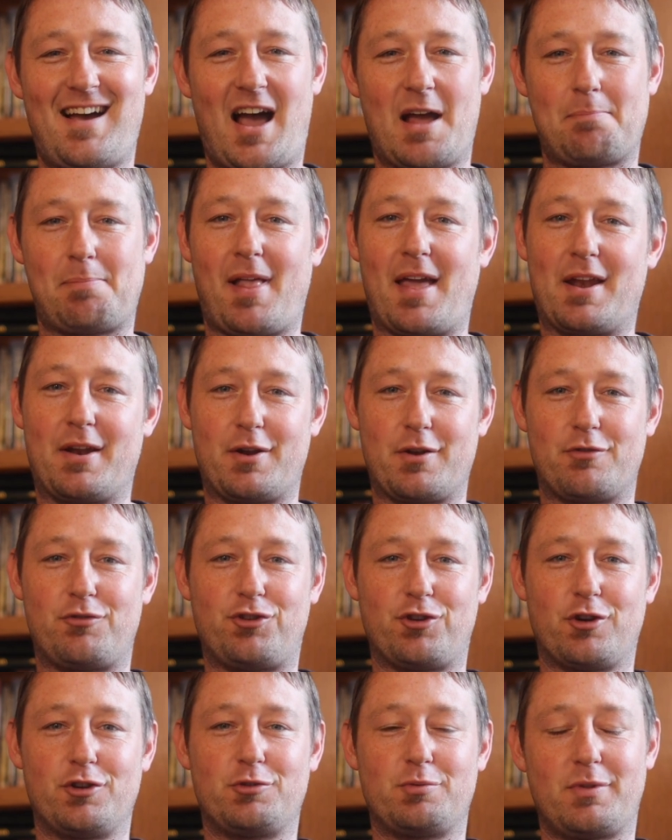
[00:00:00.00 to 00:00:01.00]
I planted a
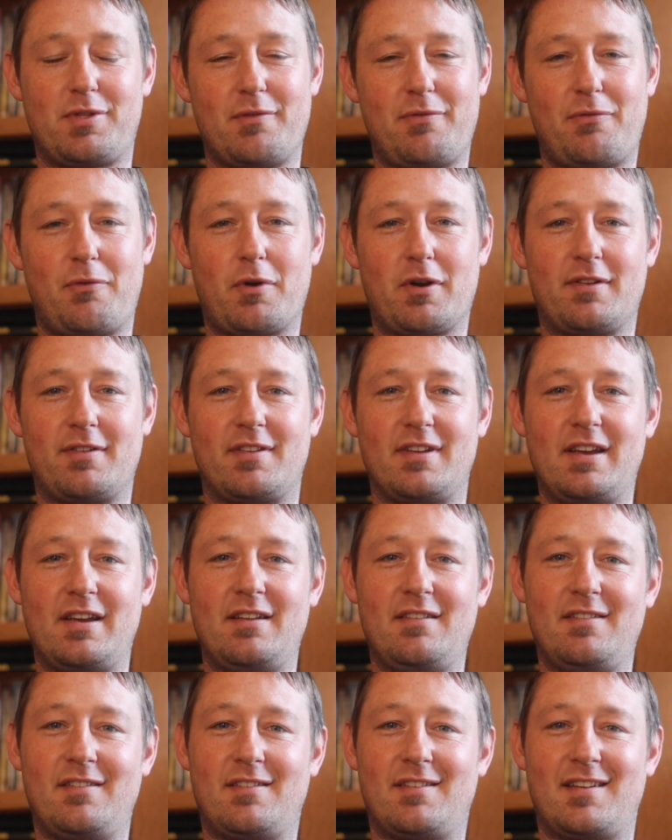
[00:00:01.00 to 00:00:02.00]
church with the Four
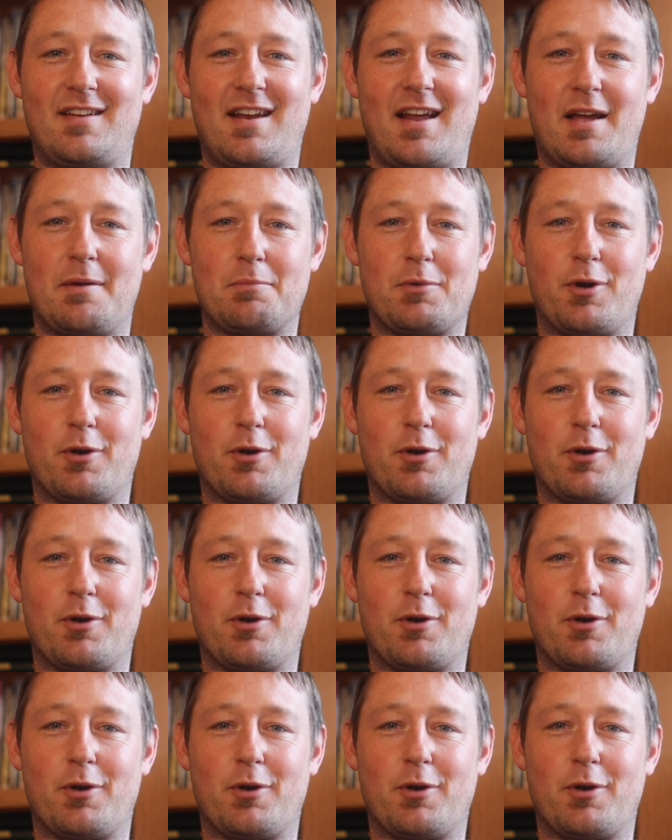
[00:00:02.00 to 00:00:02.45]
Seas, and I am